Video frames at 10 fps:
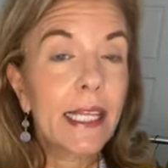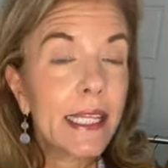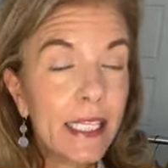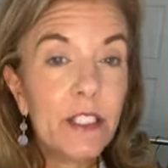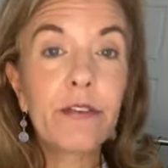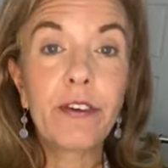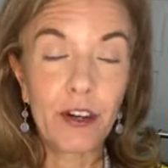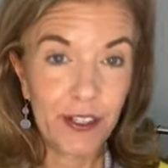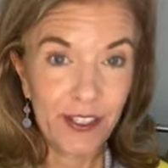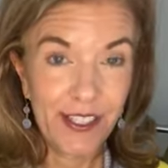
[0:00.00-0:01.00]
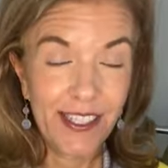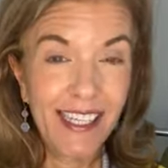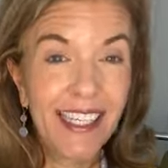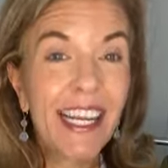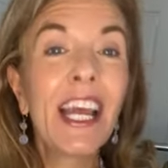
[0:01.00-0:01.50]
at least
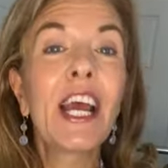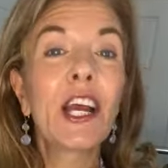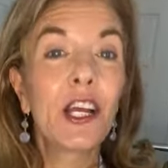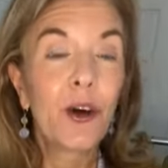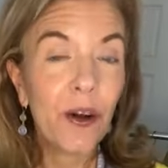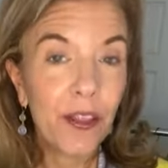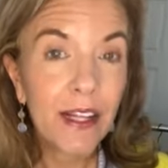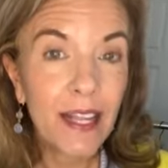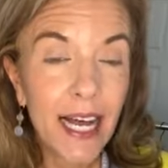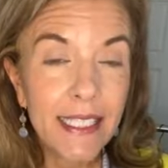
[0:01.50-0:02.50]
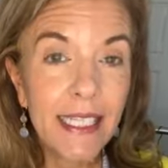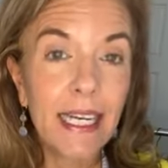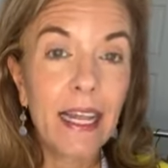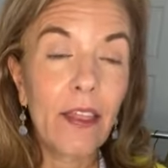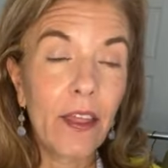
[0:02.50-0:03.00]
first, go to the
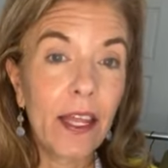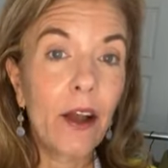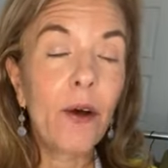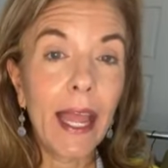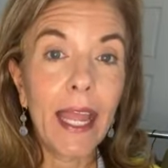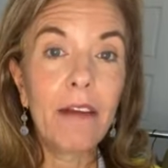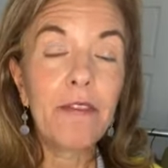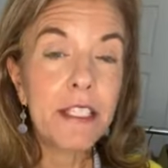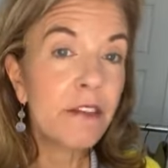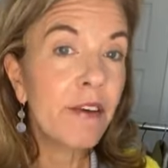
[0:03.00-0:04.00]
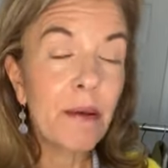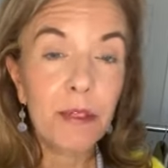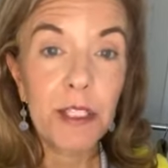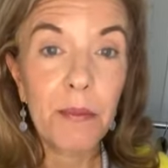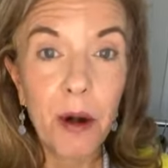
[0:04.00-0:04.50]
closet and think, okay, if this
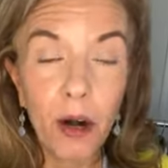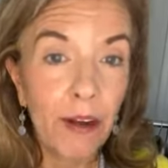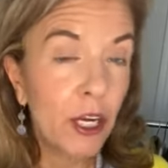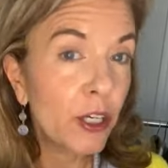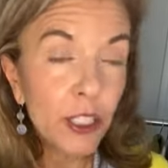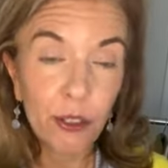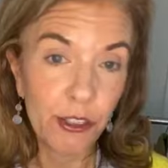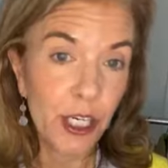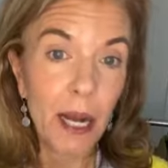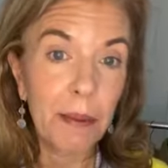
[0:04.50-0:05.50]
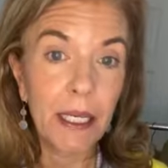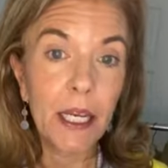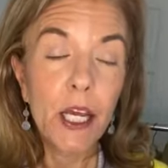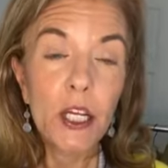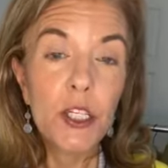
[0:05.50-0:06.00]
event was tomorrow, if I couldn't go
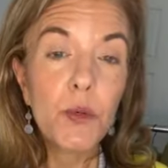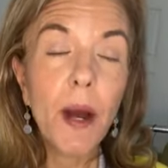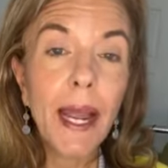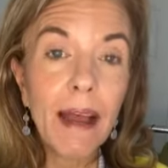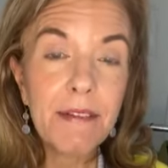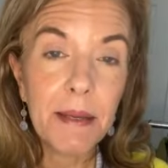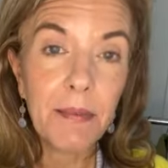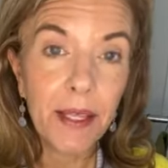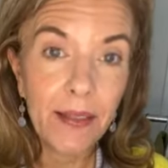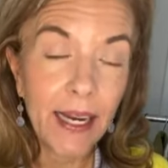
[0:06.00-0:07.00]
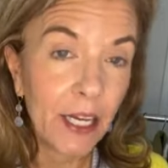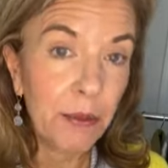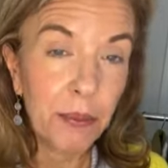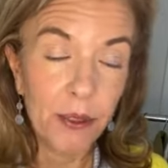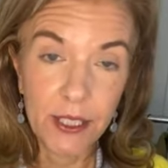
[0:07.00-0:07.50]
shopping, do I have something that
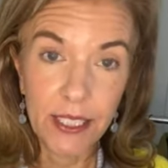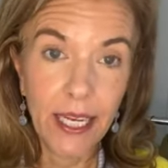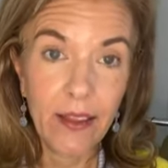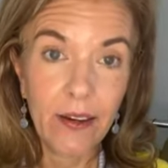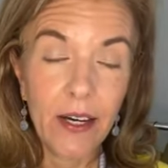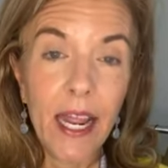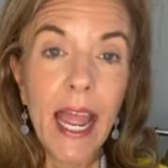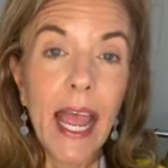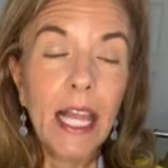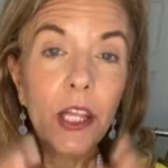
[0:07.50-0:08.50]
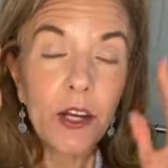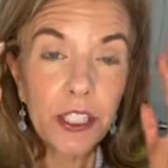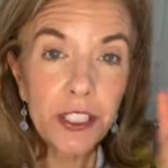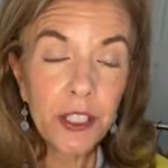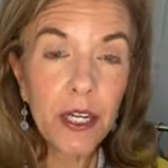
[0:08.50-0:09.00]
I could pull together? And
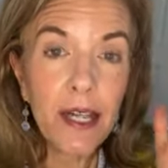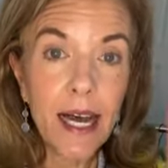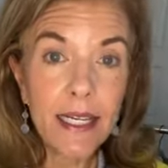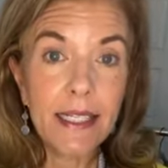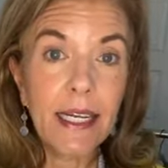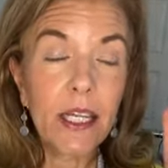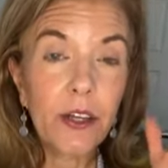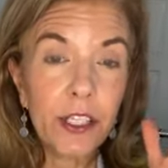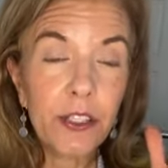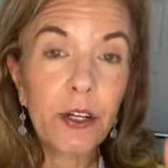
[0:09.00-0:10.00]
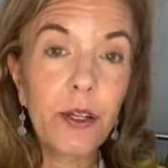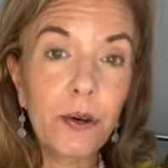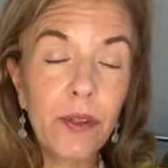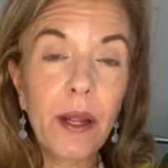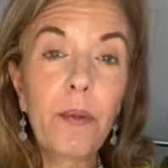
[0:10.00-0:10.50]
look at your closet and look at your
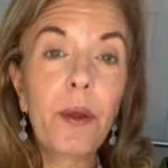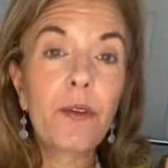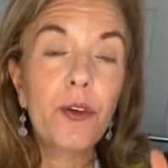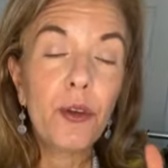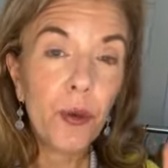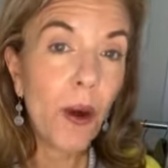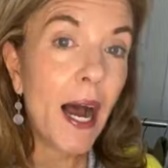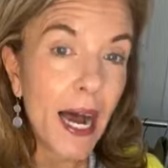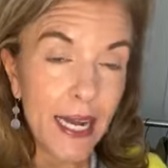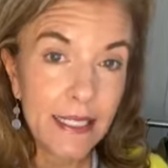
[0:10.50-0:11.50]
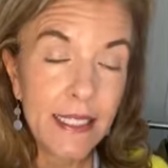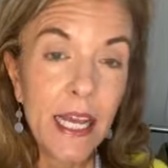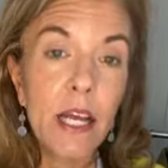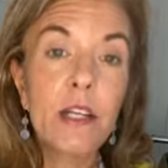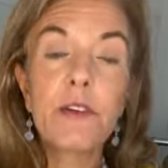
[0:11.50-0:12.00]
clothing with new
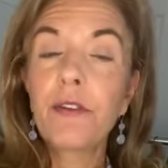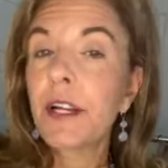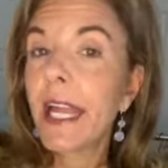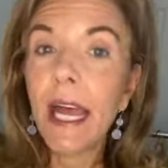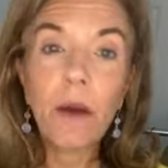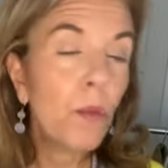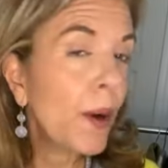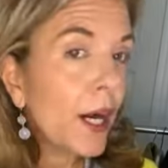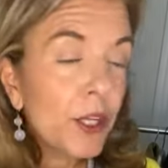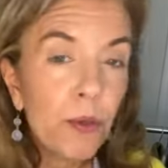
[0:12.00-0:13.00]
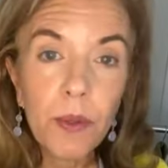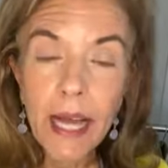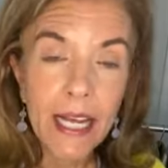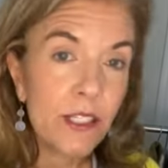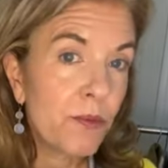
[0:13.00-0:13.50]
eyes. Forget where
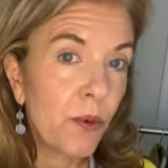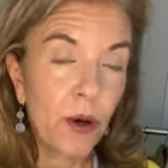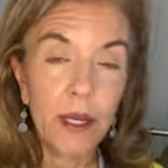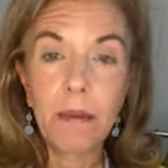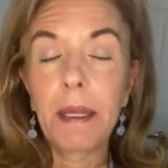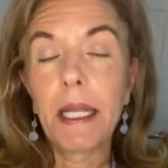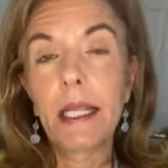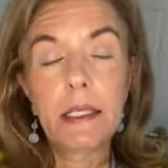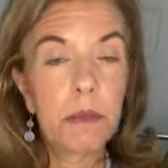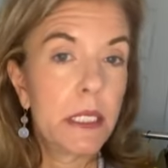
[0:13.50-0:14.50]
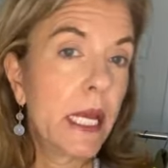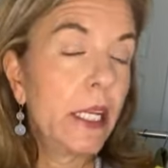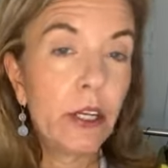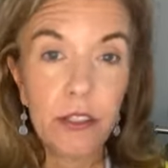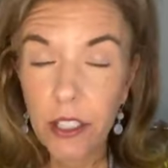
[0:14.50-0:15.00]
you last wore it. I mean, unless it was
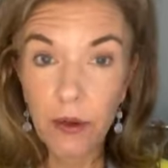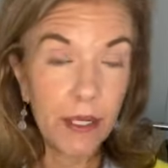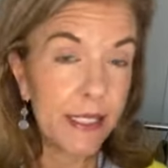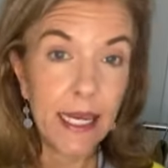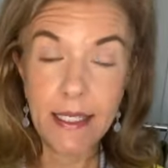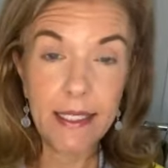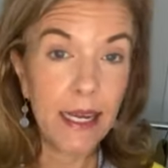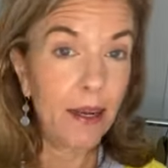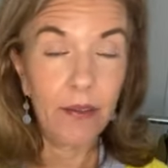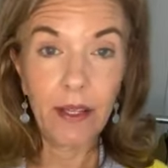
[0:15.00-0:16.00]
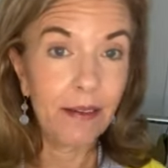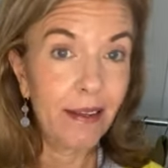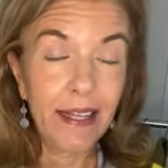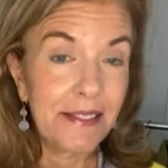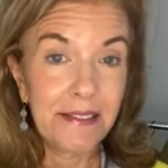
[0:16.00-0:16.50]
10 years ago and it's out of style,
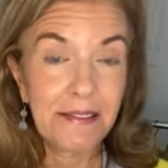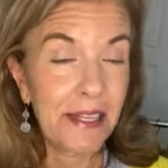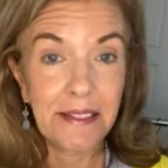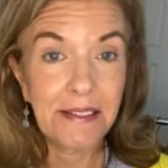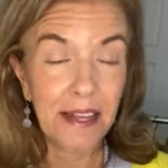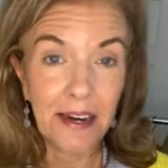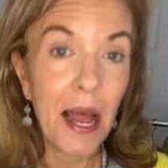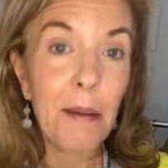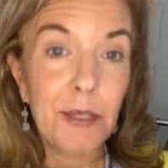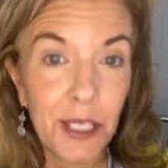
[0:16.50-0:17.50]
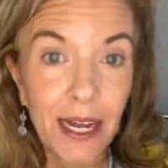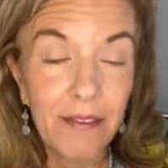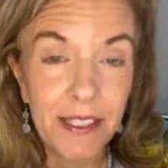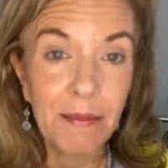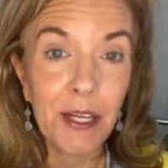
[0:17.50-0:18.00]
then, then that's, that's not an
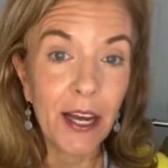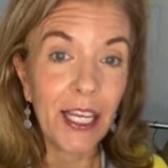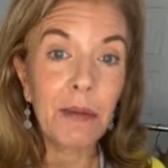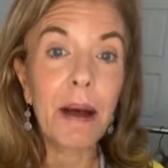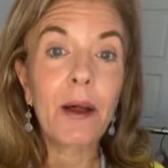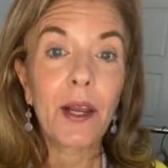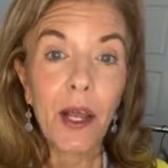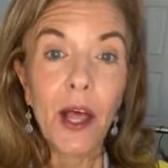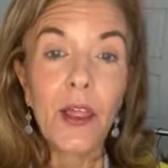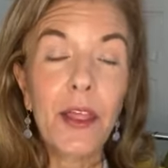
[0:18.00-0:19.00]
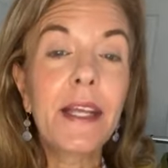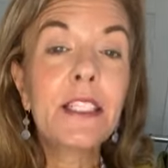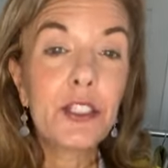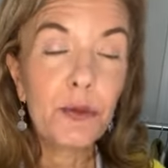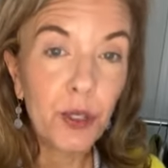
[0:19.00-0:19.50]
option, obviously. I'm talking about
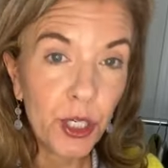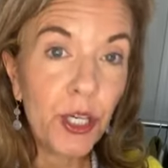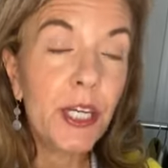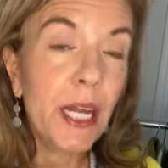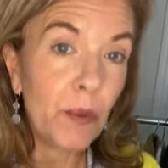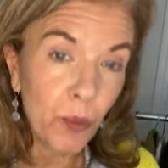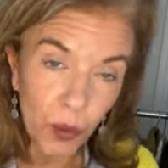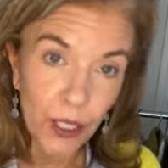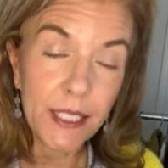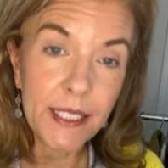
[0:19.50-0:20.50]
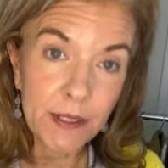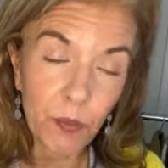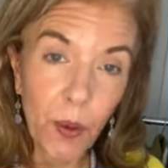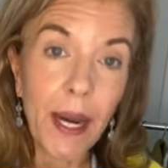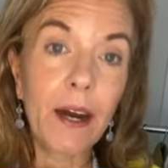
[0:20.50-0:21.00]
things that you could and would
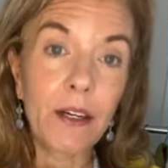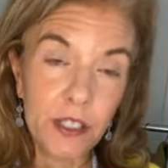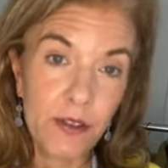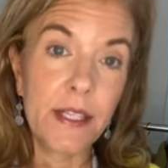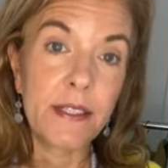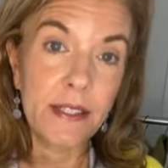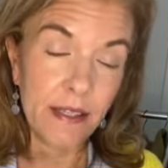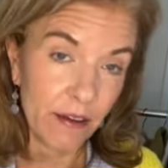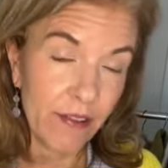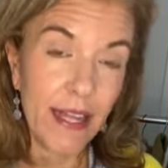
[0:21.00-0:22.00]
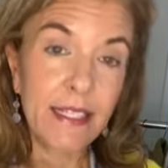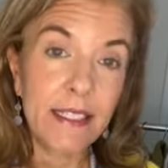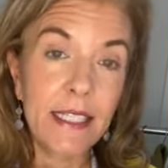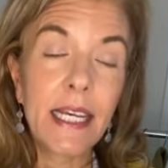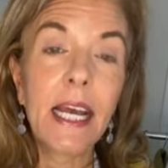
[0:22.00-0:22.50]
wear to this
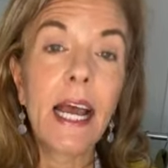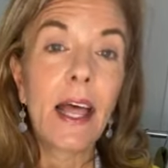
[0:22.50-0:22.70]
event